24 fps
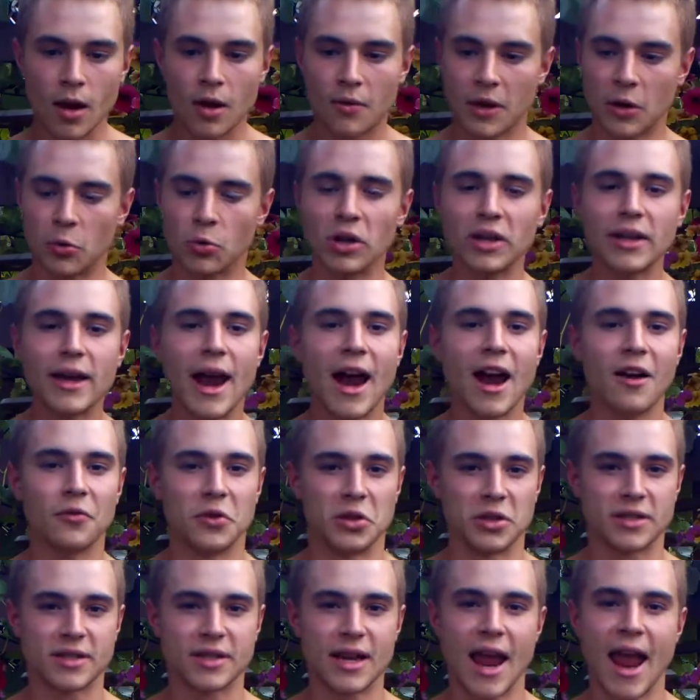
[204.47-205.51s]
They really have
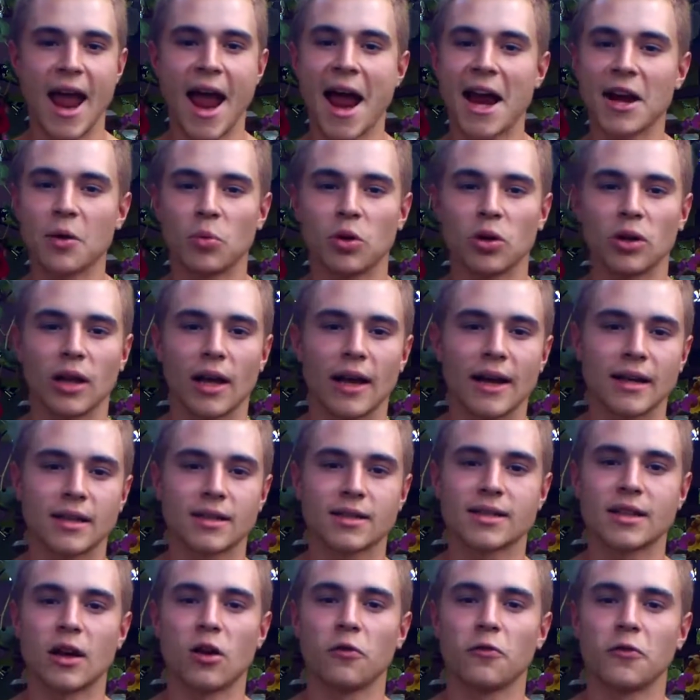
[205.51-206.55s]
this animal-like,
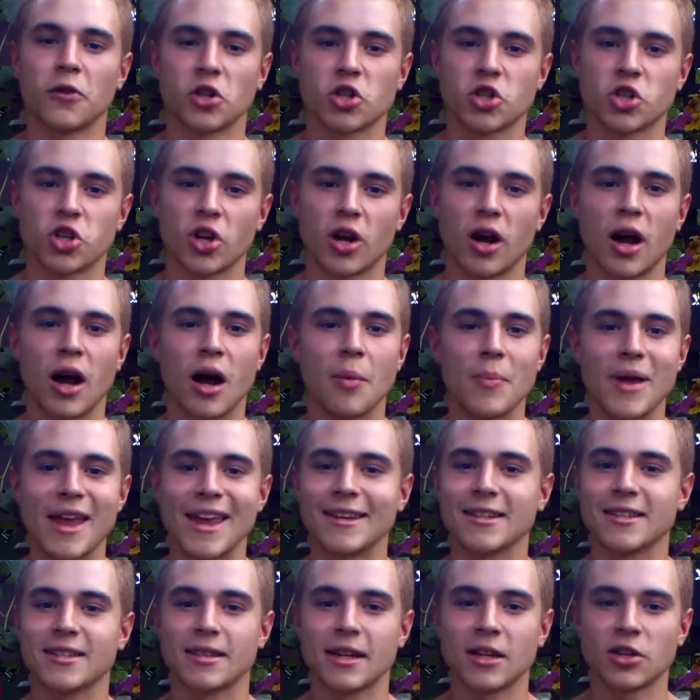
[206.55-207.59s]
selfish,
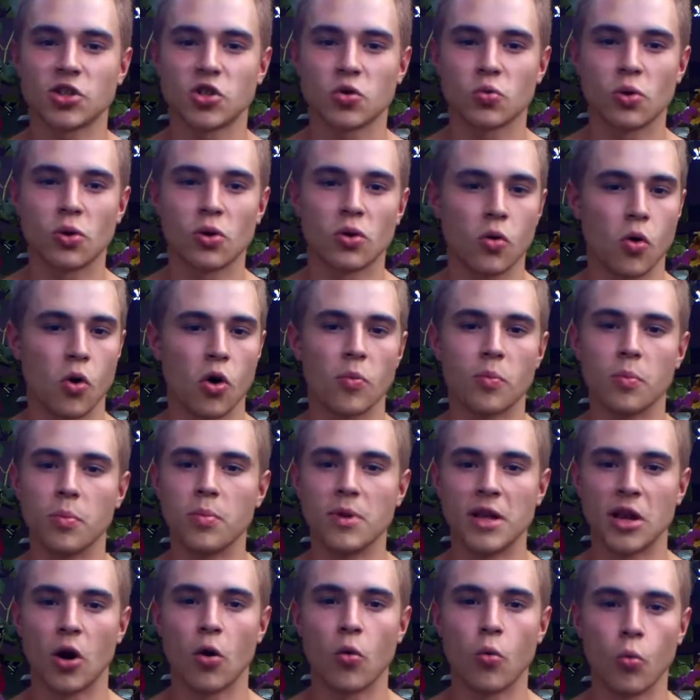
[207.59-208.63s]
instinctual, or
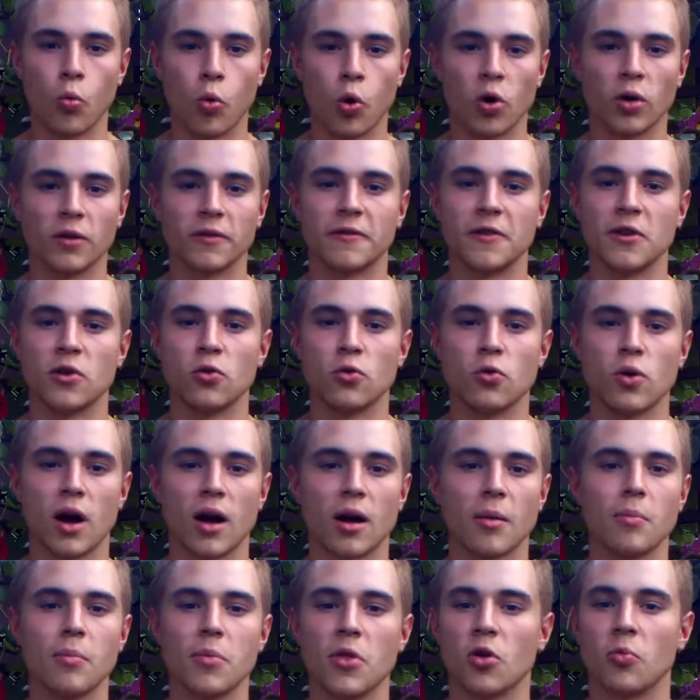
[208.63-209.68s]
worldview,
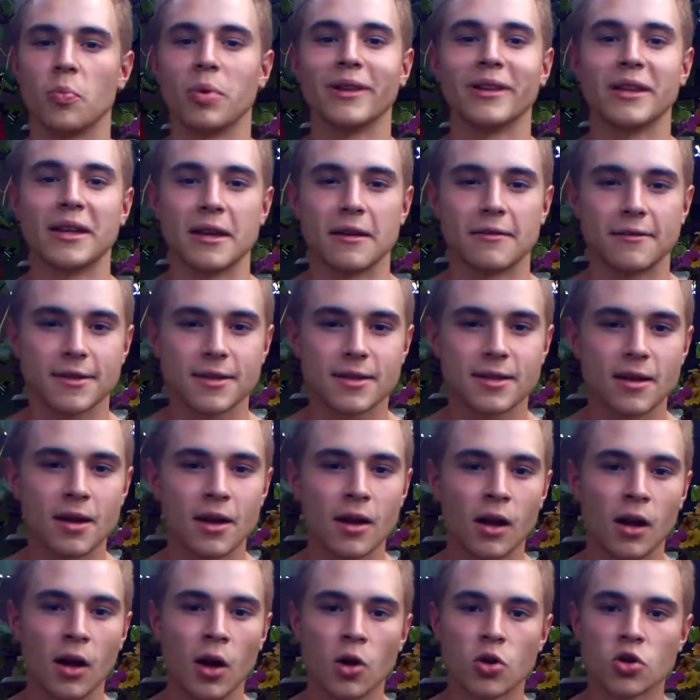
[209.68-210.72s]
their beliefs.
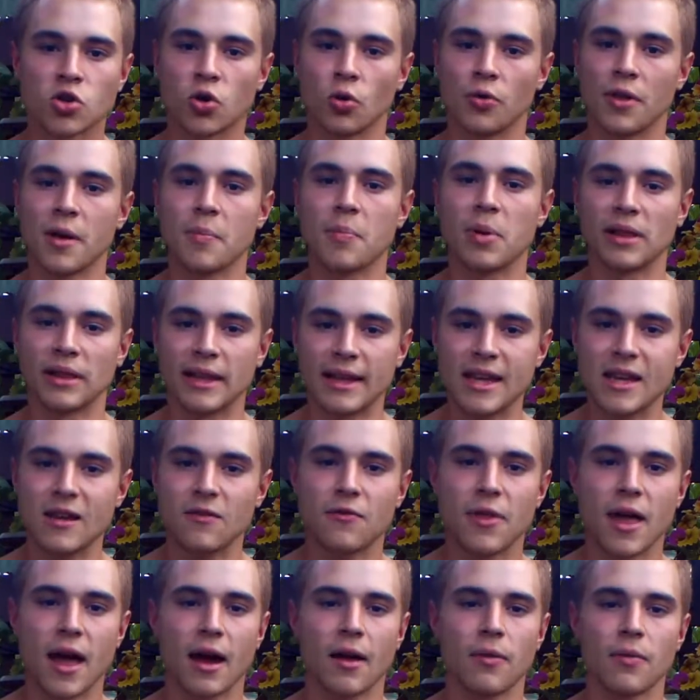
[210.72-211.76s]
So they
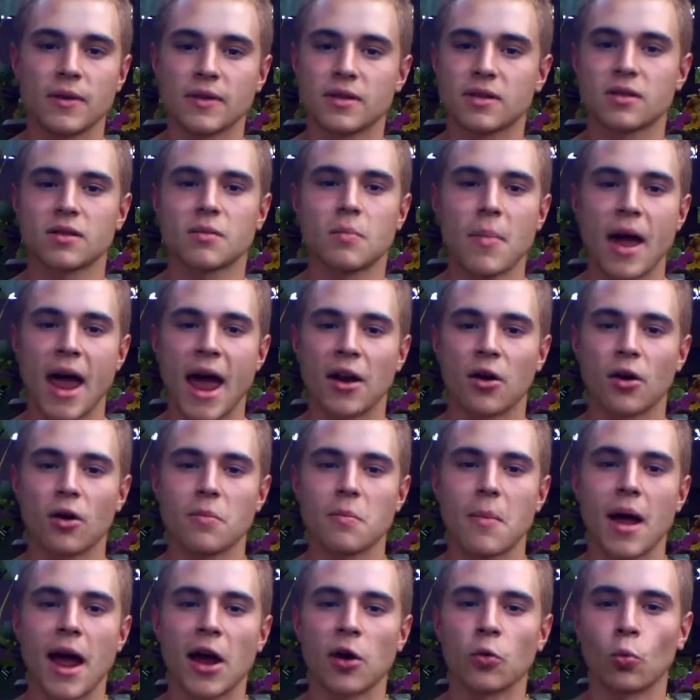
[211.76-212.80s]
believe that this is a
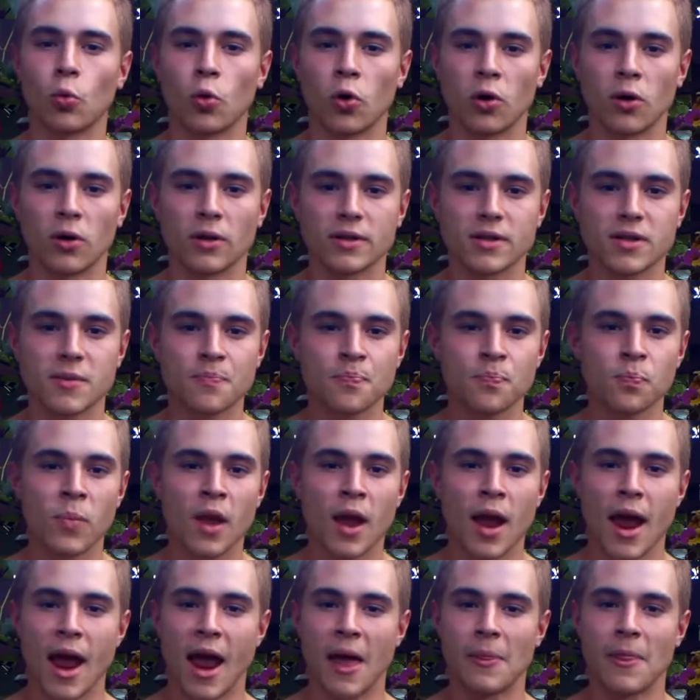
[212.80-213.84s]
man-on-man world,
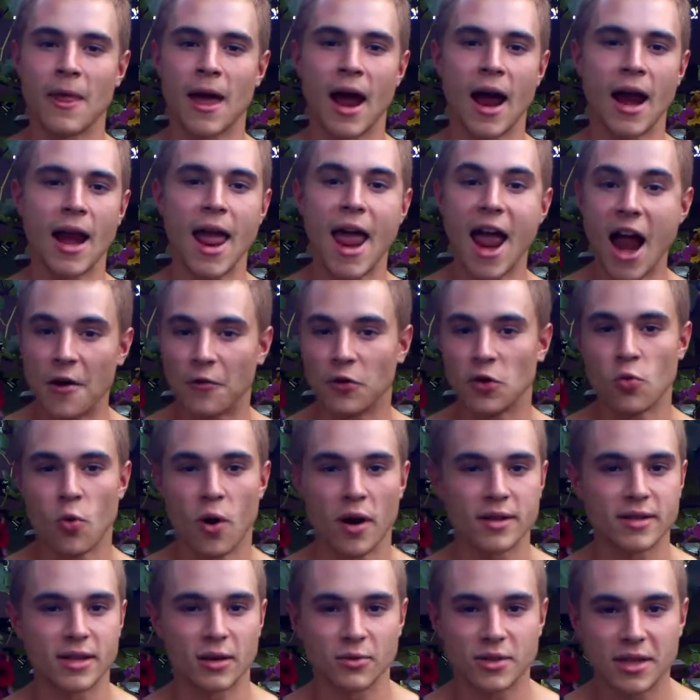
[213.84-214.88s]
and that
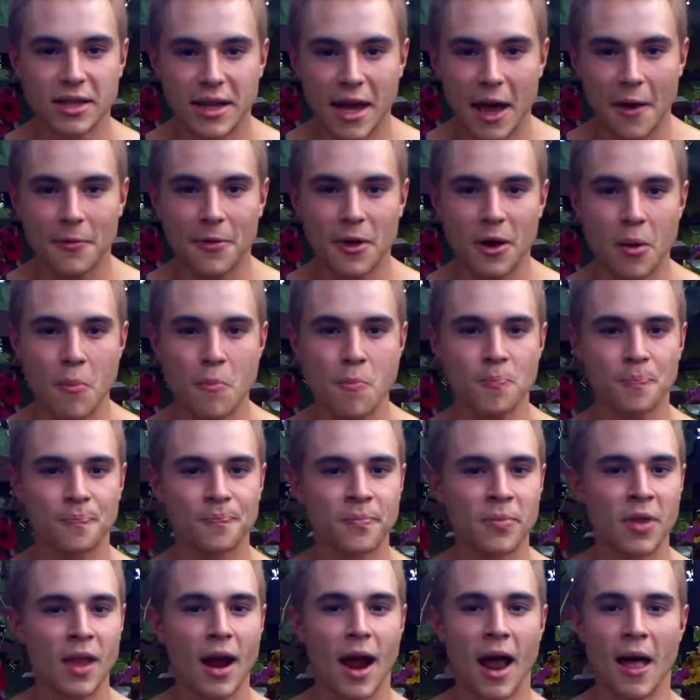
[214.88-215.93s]
everyone is out to get them,
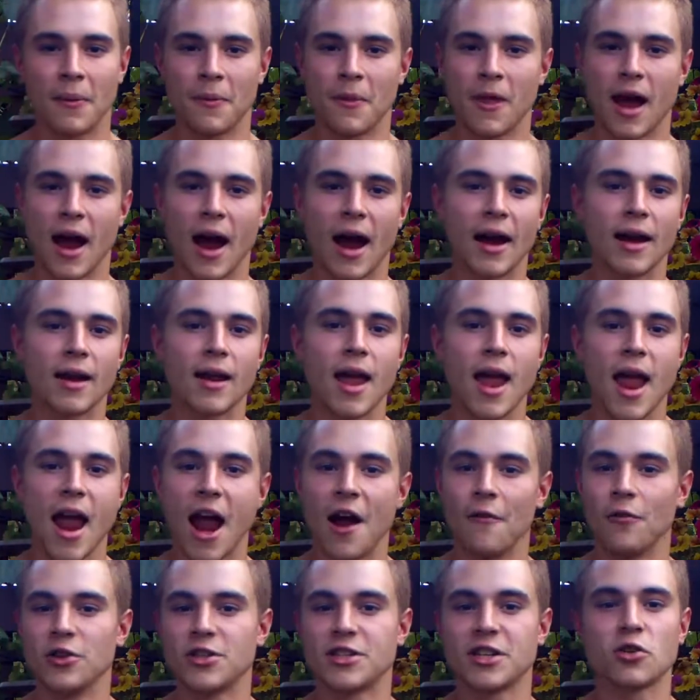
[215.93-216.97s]
and that
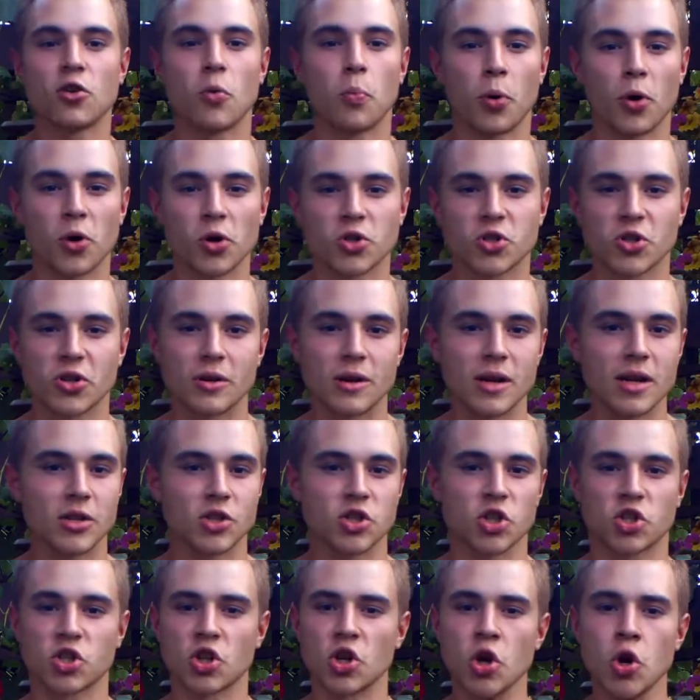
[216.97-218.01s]
every single person is
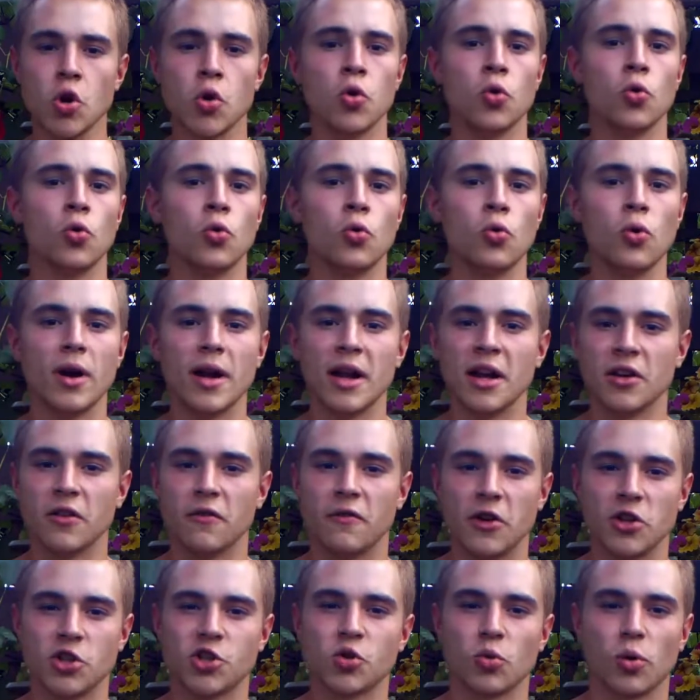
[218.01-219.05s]
just a new
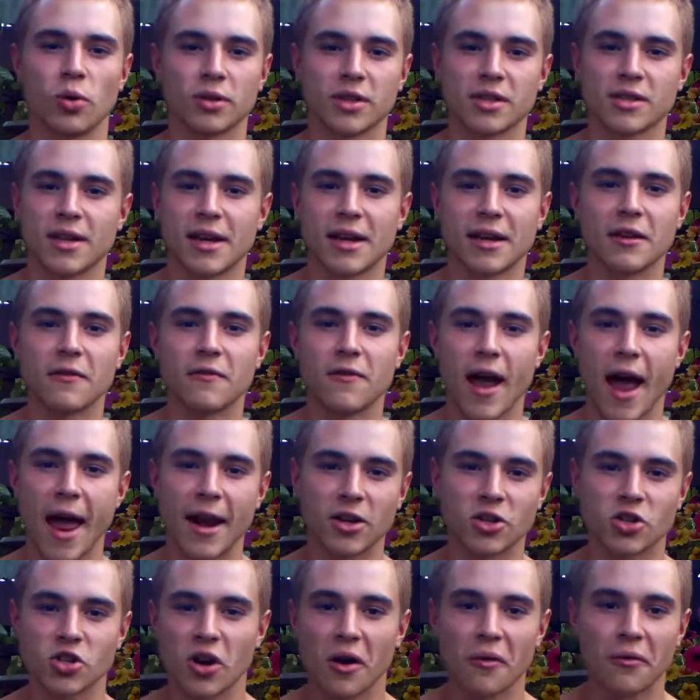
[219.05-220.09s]
individual to take
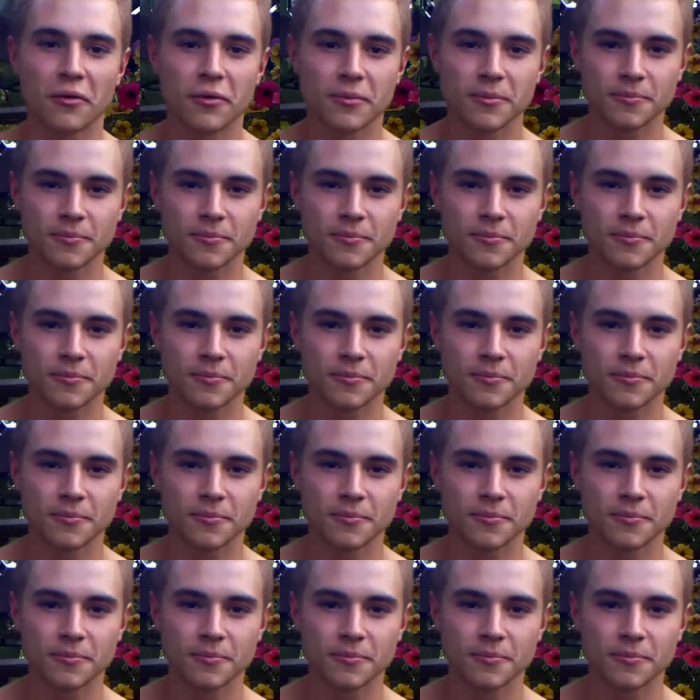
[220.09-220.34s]
advantage of.